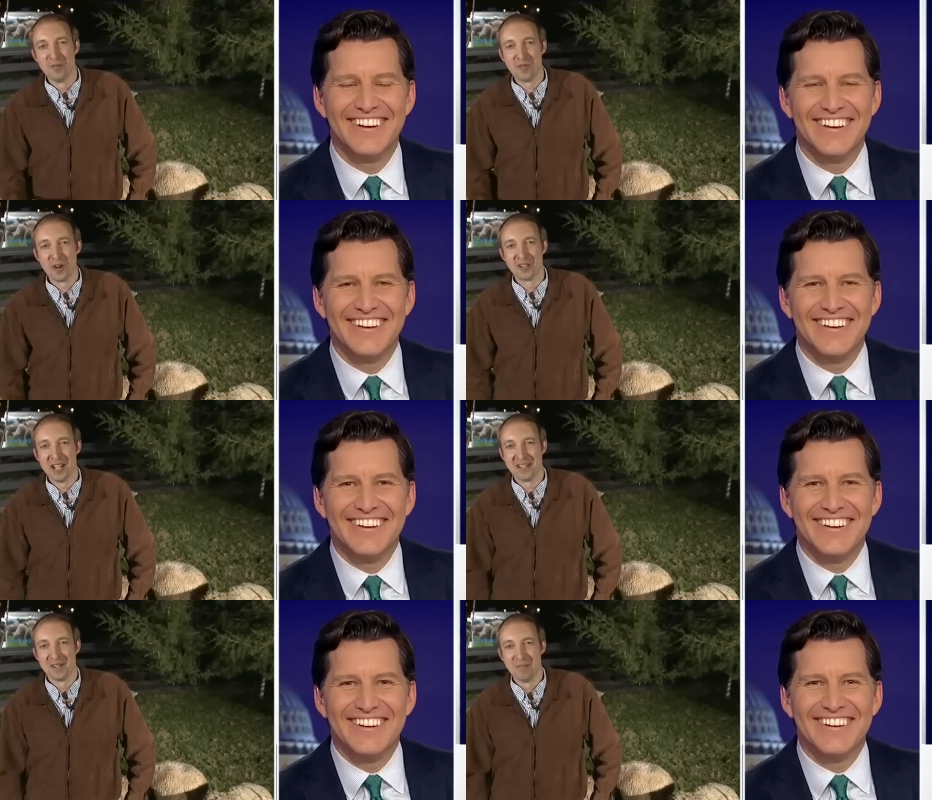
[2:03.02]

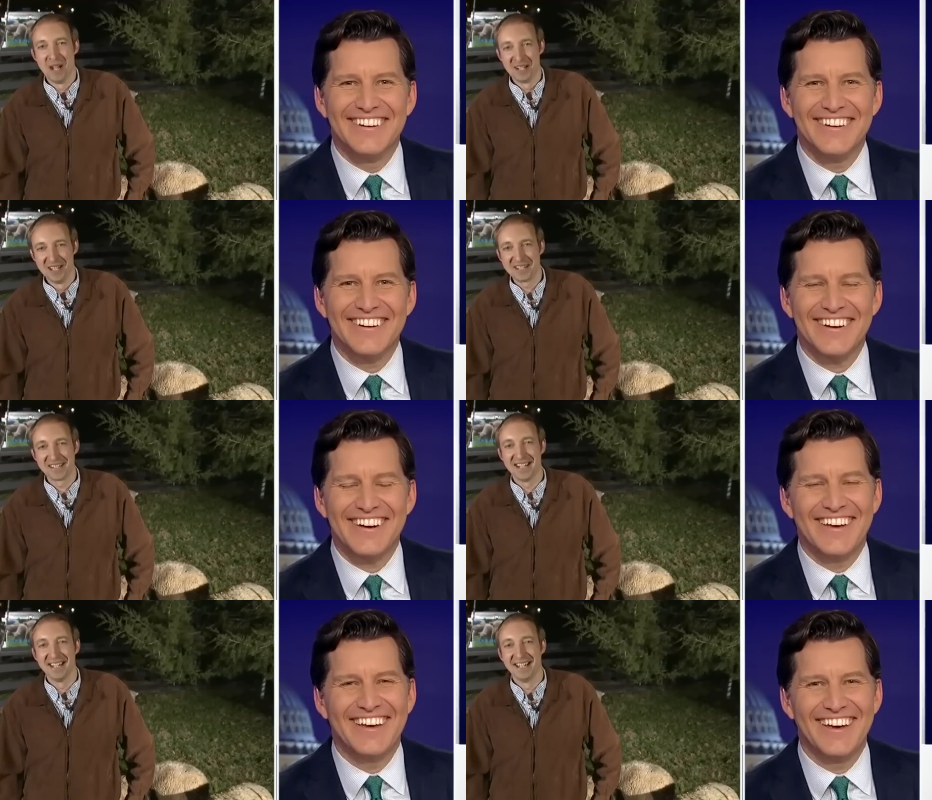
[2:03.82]
Speaker 1: fertilizer pellets.
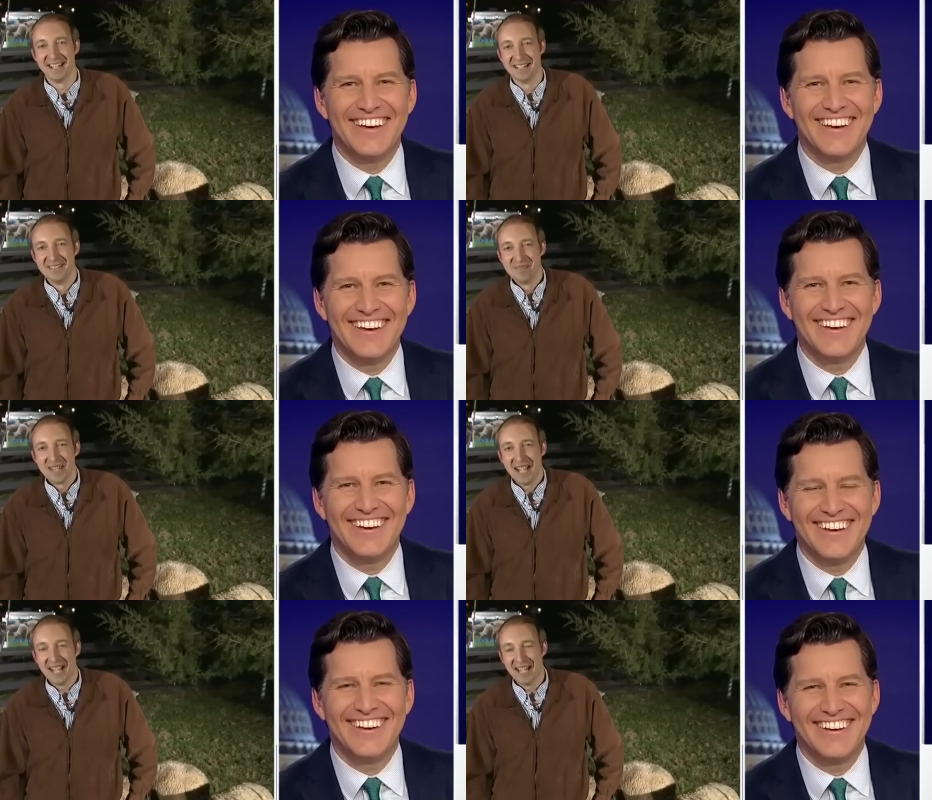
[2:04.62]
Uh,
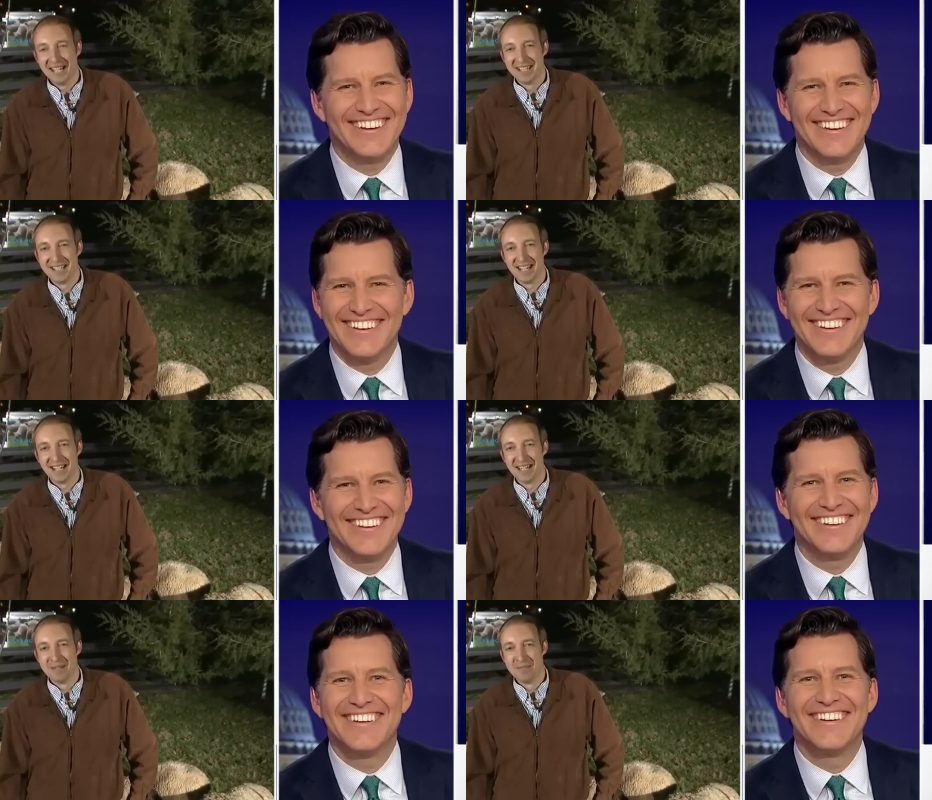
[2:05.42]
And,
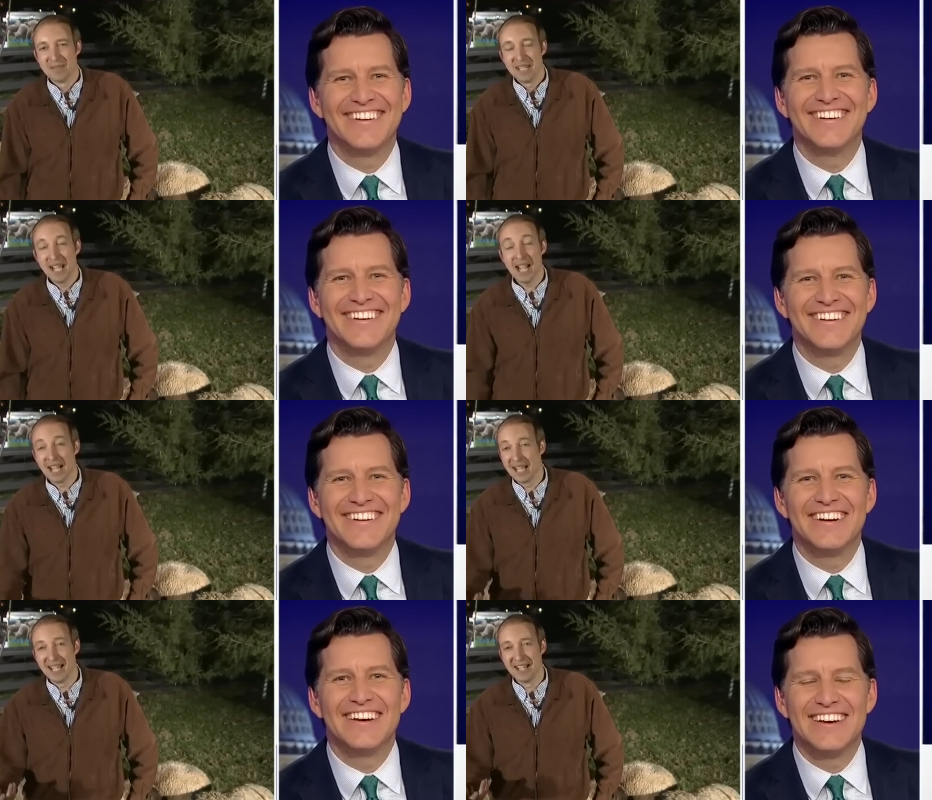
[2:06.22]
um,
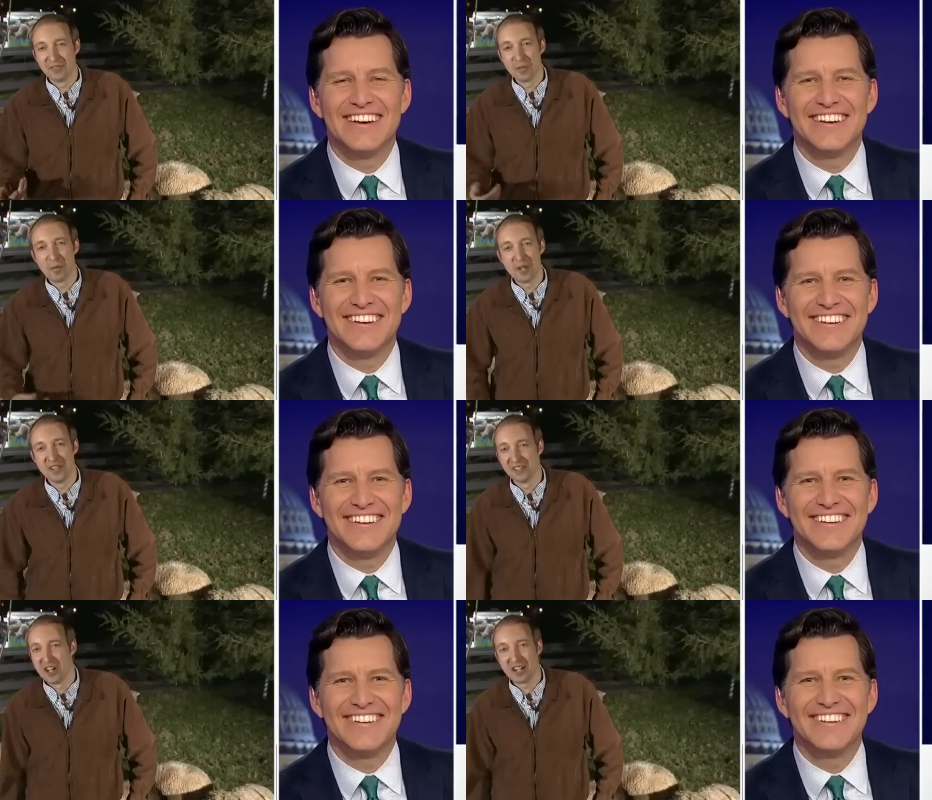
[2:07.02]
yeah, if you're putting the
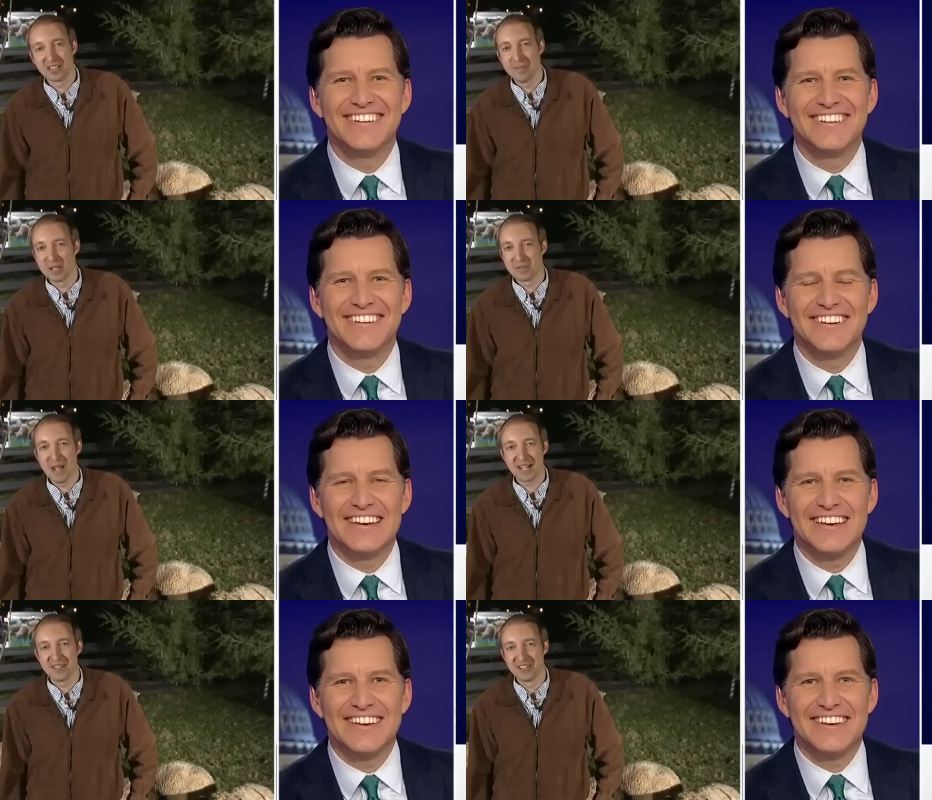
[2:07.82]
lawn clippings
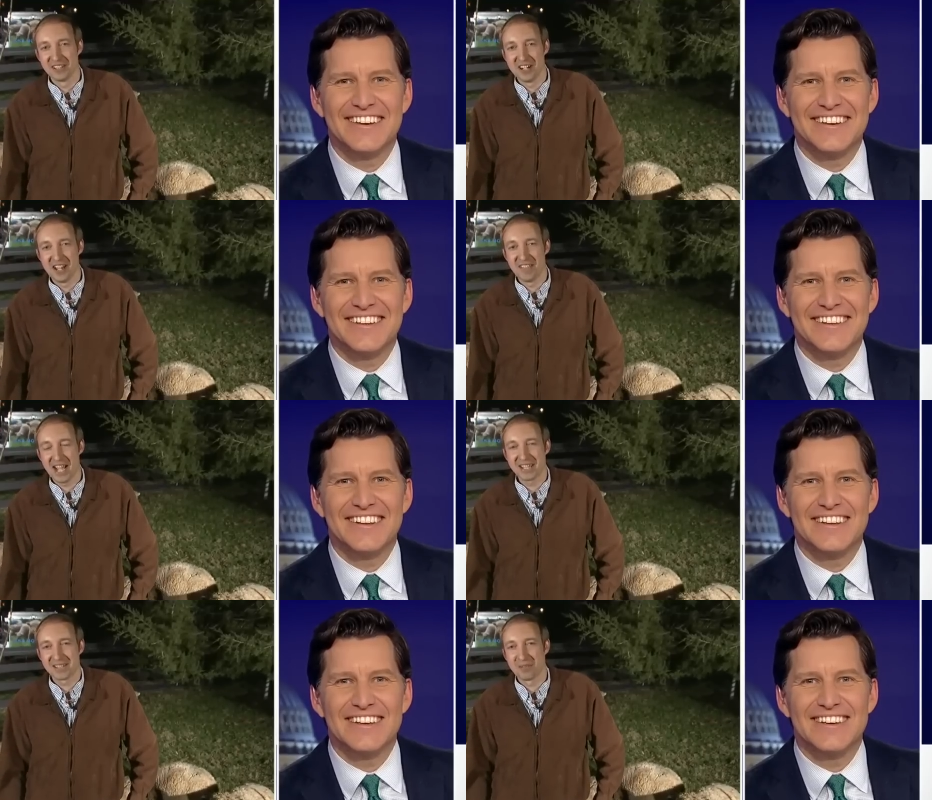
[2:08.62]
back on the lawn,
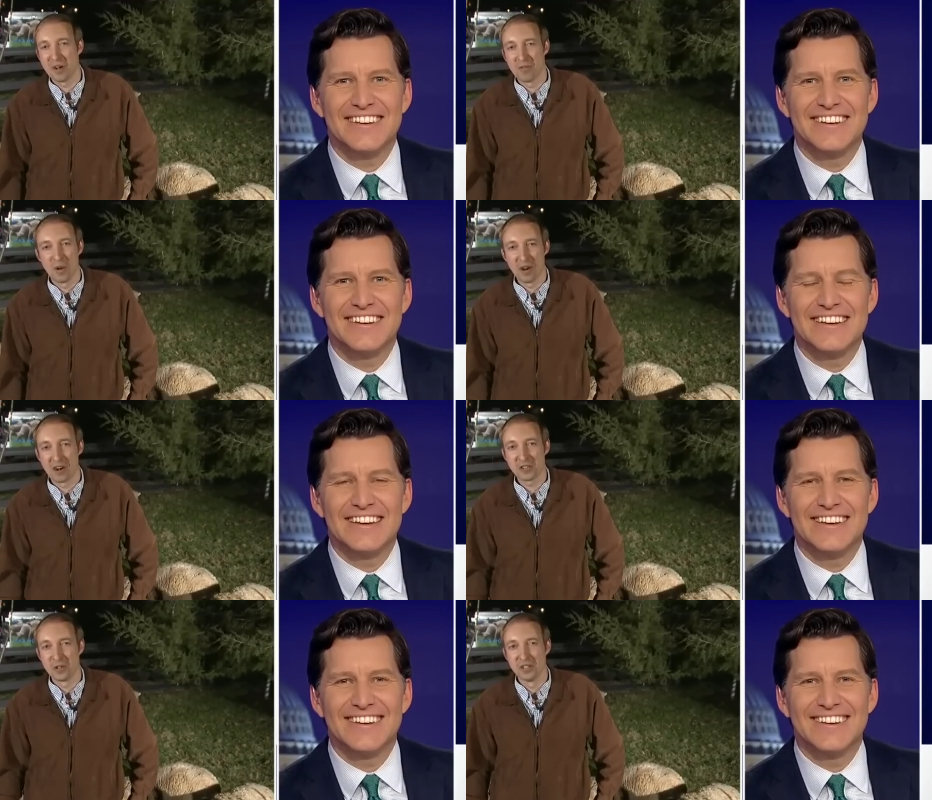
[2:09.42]
that's what our
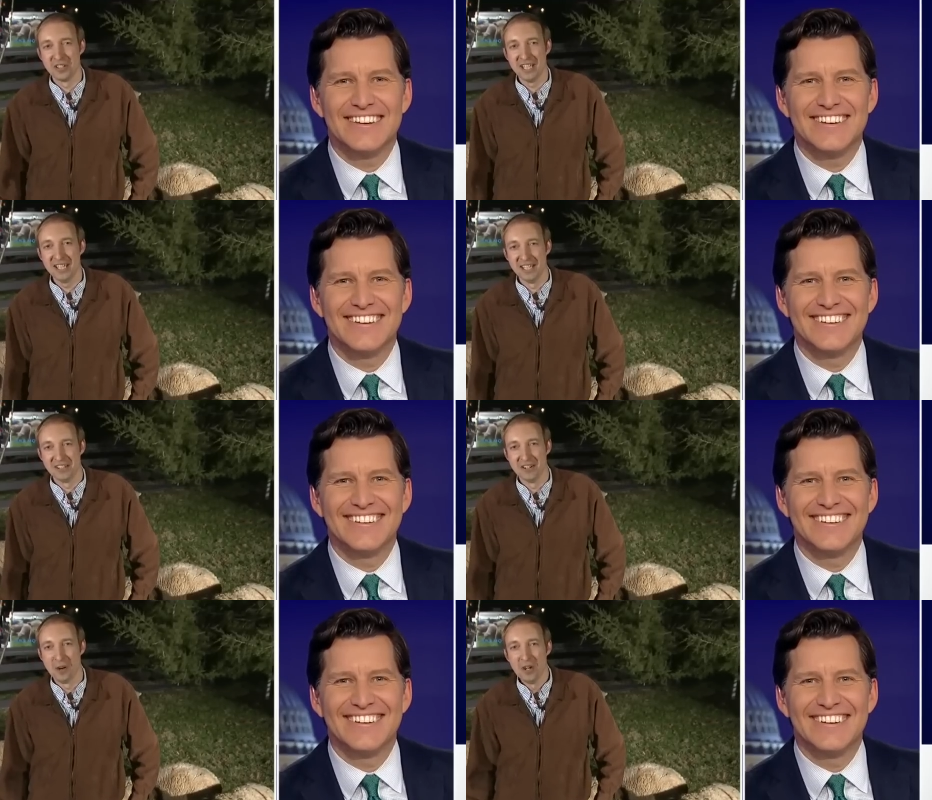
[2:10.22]
soil needs. You
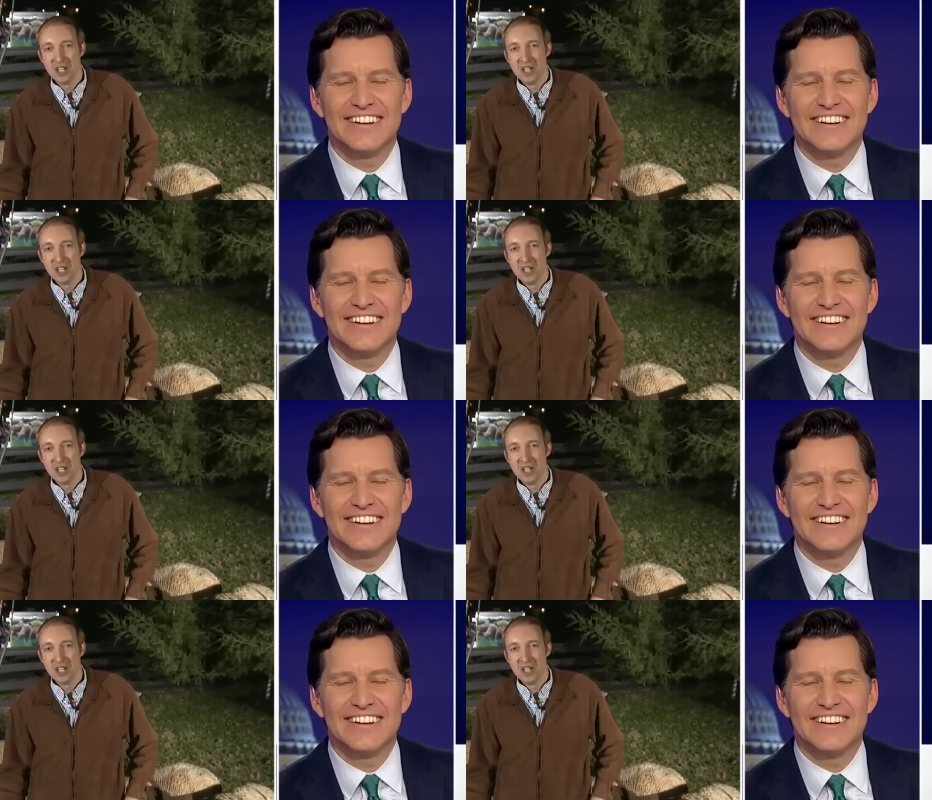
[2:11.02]
know,